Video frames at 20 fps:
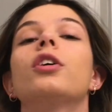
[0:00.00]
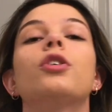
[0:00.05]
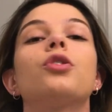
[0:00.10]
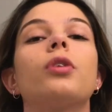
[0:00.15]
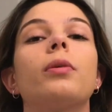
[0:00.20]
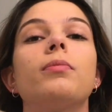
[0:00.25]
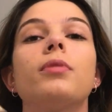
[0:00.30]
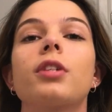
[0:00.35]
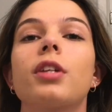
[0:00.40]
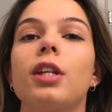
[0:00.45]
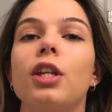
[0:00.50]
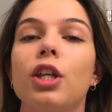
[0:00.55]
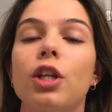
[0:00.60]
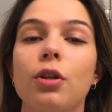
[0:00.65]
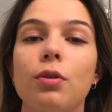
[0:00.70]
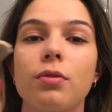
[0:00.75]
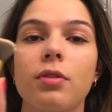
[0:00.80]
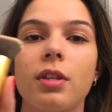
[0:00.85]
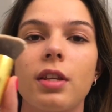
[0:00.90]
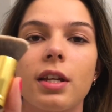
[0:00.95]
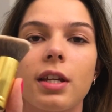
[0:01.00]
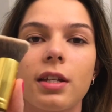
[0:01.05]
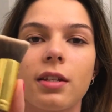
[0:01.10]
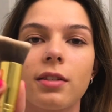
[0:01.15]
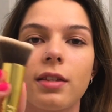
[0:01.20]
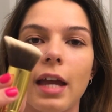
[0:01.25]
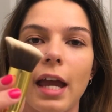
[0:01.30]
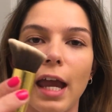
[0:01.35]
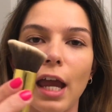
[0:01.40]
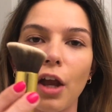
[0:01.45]
So I'm just going to use
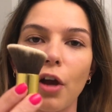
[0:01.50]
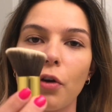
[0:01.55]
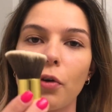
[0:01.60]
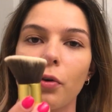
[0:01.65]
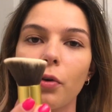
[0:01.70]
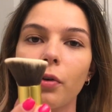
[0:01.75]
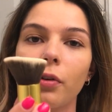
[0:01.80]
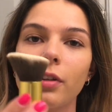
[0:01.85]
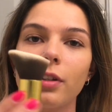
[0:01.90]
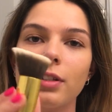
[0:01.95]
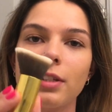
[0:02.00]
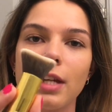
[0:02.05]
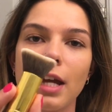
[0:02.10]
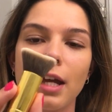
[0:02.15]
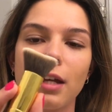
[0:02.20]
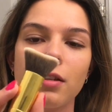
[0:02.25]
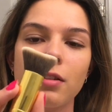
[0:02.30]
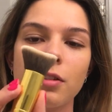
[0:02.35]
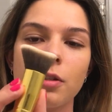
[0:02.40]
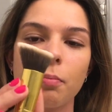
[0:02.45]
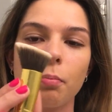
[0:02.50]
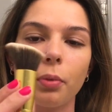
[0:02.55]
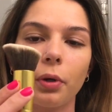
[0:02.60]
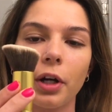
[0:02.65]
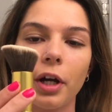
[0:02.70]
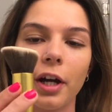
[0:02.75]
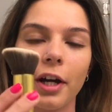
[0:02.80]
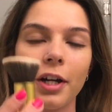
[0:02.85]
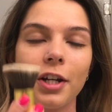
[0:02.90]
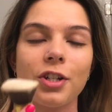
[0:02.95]
this angled dense
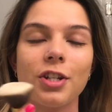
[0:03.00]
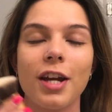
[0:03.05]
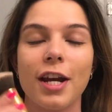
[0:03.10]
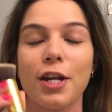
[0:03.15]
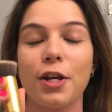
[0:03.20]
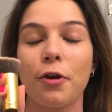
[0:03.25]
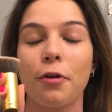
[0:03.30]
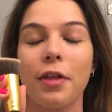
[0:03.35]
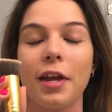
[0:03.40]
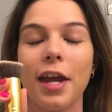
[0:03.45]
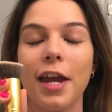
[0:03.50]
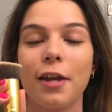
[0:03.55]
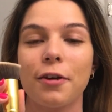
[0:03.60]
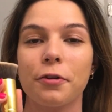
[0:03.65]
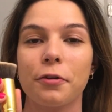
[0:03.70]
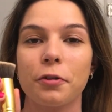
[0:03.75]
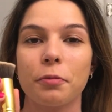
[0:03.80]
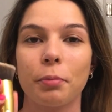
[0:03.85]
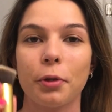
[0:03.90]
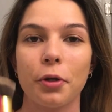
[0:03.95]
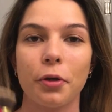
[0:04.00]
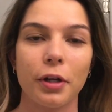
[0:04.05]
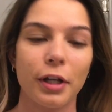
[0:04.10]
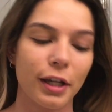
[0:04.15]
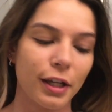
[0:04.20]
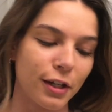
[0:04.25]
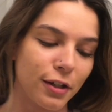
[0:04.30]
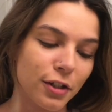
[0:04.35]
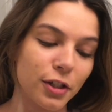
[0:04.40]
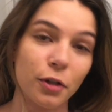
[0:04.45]
brush. I know the handle is
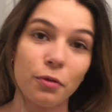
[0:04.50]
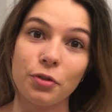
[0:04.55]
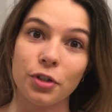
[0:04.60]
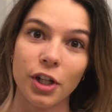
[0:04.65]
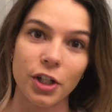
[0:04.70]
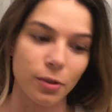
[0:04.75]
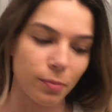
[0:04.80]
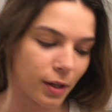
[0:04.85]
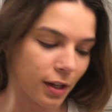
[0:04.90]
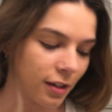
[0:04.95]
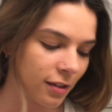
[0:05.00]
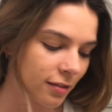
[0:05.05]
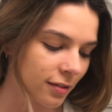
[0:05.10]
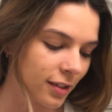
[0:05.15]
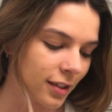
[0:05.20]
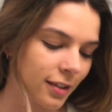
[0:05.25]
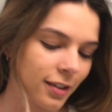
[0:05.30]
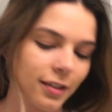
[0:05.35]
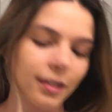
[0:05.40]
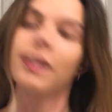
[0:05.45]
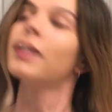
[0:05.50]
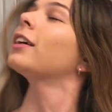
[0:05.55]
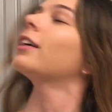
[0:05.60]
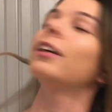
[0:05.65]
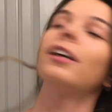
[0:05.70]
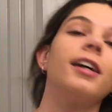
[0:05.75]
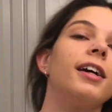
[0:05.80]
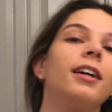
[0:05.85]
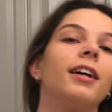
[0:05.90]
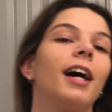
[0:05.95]
broken, don't judge me.
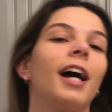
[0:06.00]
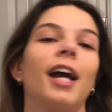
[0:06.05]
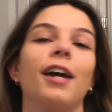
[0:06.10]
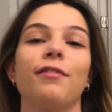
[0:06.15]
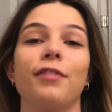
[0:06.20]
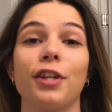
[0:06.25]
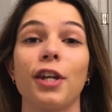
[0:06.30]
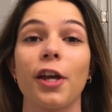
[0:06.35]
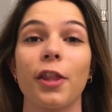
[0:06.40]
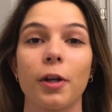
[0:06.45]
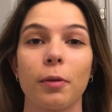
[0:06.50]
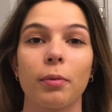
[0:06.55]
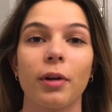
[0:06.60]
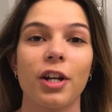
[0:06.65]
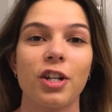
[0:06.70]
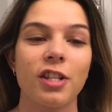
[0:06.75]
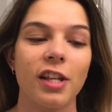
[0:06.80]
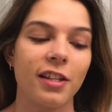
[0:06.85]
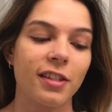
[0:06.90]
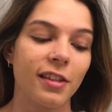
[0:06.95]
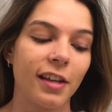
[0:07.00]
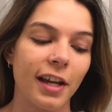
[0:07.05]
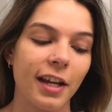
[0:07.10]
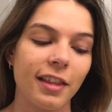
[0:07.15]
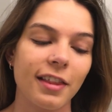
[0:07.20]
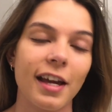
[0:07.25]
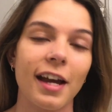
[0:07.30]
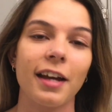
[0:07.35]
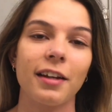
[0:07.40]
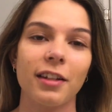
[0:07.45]
I have another brush that's
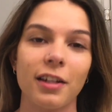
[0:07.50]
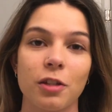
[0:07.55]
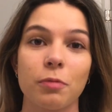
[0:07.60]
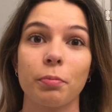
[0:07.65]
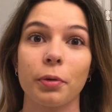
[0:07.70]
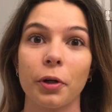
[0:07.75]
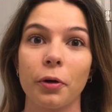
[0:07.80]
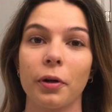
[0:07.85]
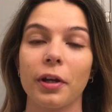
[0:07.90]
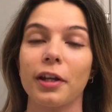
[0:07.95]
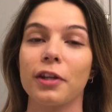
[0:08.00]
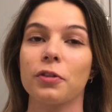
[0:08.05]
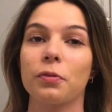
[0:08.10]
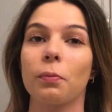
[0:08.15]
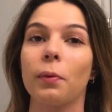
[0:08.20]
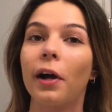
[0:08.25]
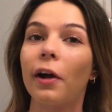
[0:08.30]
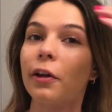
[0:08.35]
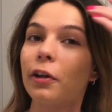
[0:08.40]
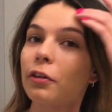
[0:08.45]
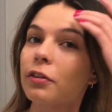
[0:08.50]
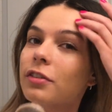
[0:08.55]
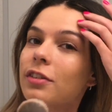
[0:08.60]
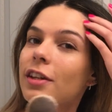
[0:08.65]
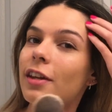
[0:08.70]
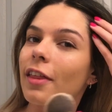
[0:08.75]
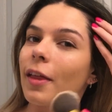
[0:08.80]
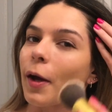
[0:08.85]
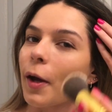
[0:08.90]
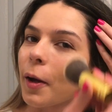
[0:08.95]
like that, that's broken as well, you'll
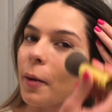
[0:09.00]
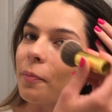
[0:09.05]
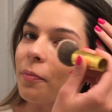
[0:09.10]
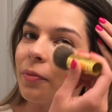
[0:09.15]
see that.